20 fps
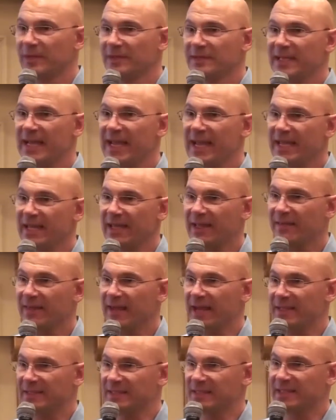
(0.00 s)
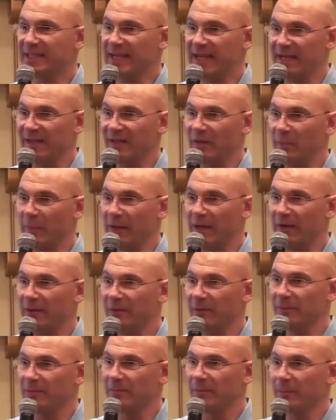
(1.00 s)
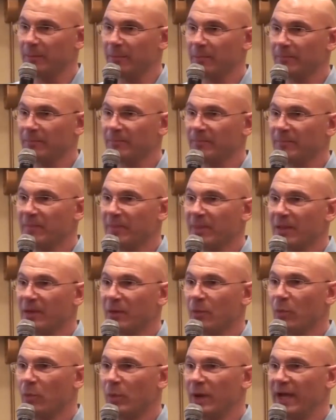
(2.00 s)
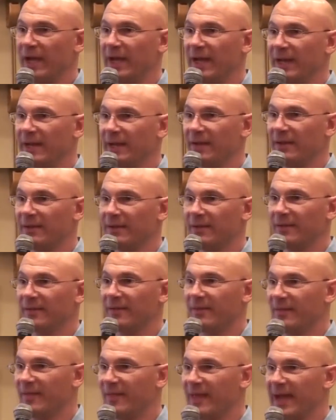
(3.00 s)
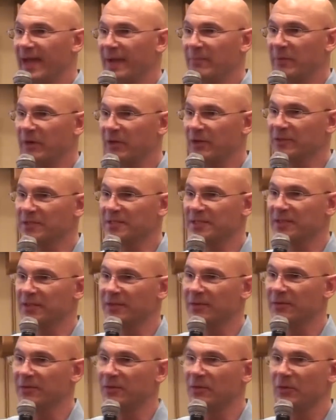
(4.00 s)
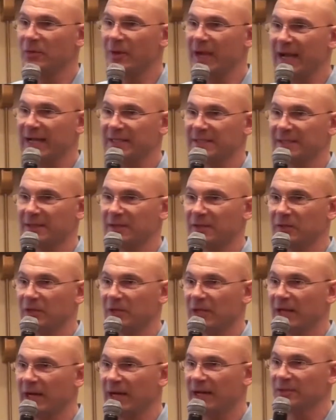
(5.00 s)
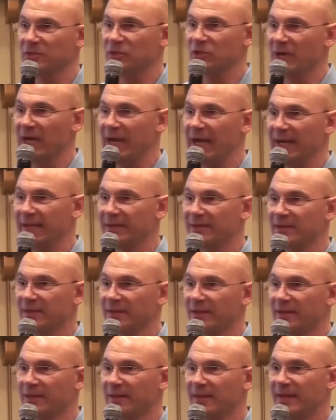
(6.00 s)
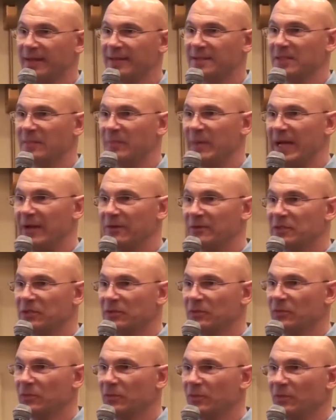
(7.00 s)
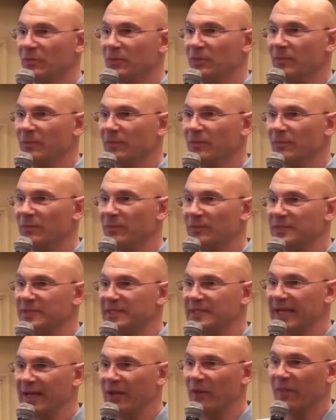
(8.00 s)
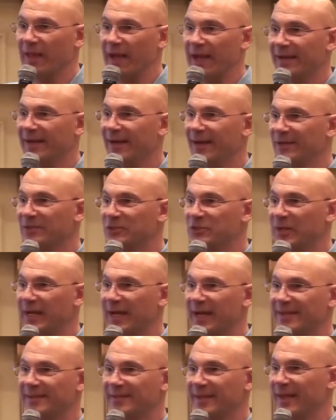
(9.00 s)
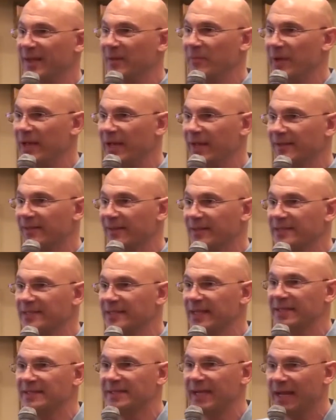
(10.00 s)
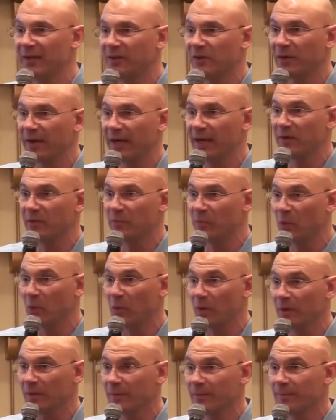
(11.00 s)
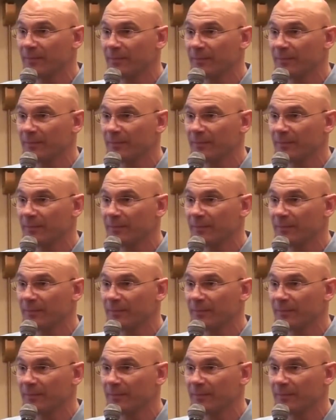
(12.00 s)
taking that sale amount when that person who has it under contract is about to sell that contract and make, let's say, 10 grand more.